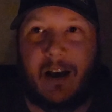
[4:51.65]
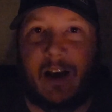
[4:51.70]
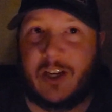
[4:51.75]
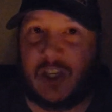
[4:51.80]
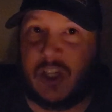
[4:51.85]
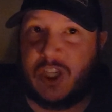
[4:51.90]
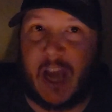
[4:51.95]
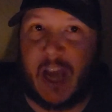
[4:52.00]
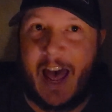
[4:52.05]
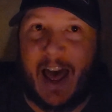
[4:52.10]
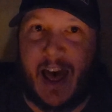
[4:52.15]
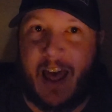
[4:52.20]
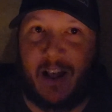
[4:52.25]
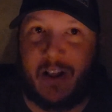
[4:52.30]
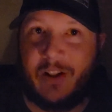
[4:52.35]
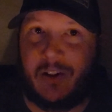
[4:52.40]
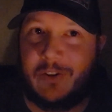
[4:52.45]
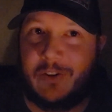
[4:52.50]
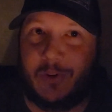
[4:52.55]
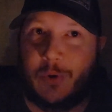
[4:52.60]
a
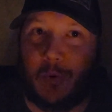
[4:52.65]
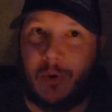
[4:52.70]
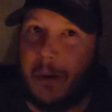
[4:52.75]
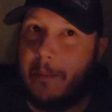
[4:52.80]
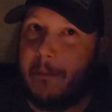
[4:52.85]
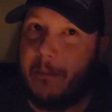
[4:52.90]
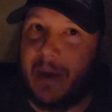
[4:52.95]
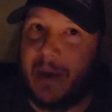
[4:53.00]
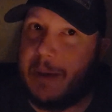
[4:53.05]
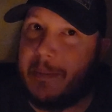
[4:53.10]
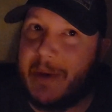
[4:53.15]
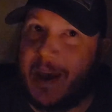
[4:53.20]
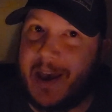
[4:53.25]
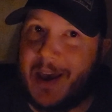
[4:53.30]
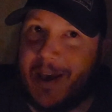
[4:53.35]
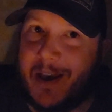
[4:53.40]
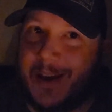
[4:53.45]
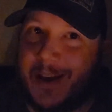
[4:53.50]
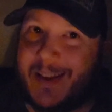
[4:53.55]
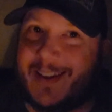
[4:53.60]
child or a
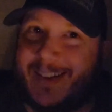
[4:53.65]
baby.